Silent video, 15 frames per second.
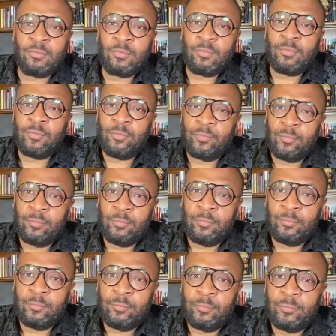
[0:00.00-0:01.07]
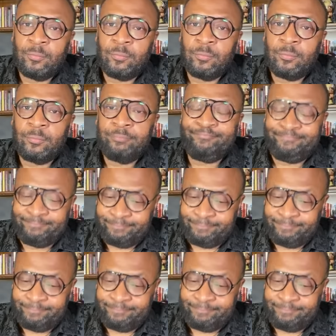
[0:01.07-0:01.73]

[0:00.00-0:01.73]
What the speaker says: [no speech]